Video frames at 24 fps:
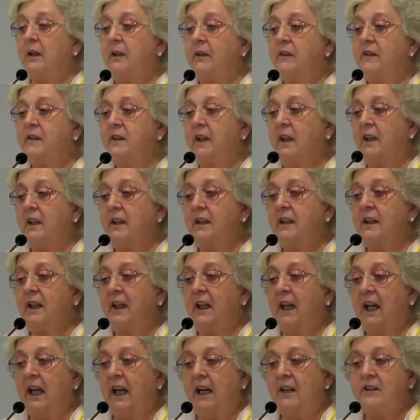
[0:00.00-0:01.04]
started
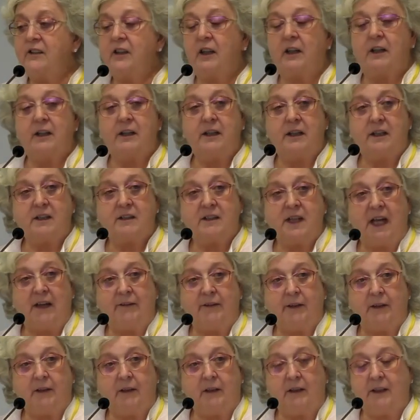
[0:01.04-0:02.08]
the Adyar
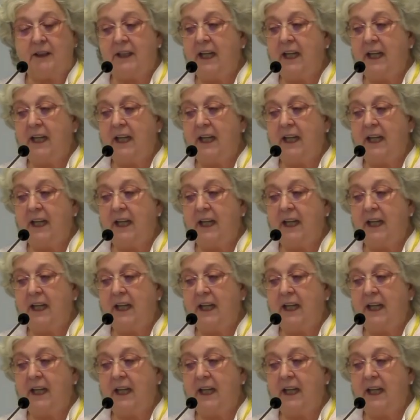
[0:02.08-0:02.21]
Theosophical